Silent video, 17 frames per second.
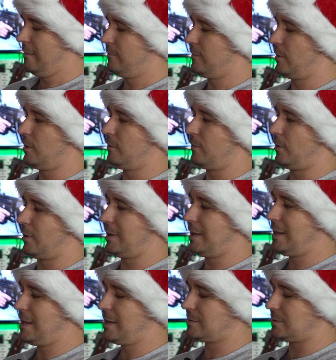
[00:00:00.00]
very, very
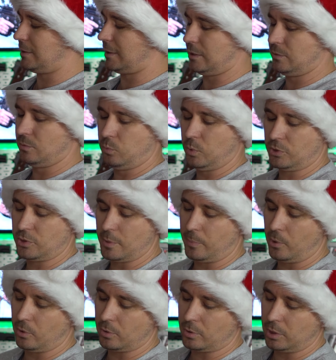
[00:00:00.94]
easily with the
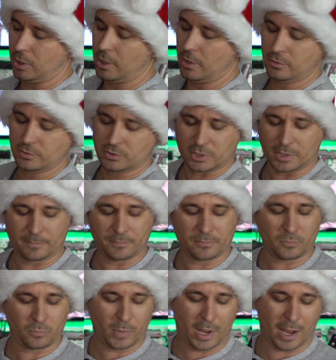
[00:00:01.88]
bolt closed.
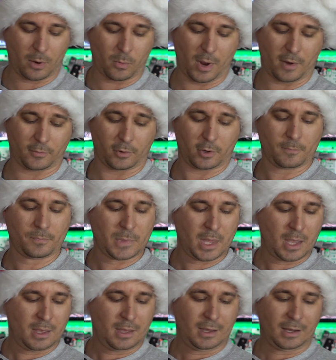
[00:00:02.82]
However,
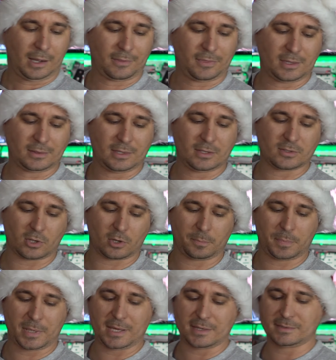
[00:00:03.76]
I think these are
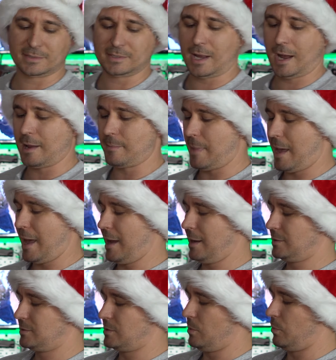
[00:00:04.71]
PCI
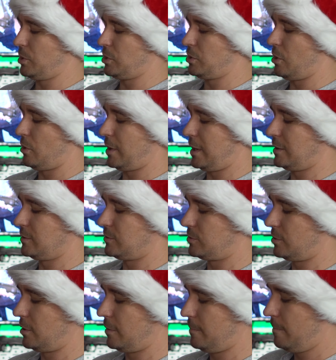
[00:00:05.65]
mags. When you go to
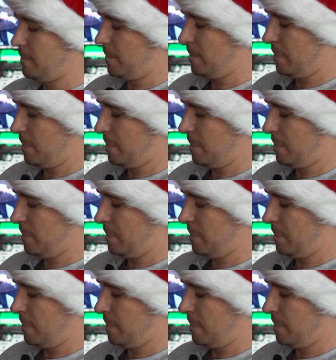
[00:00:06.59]
insert them,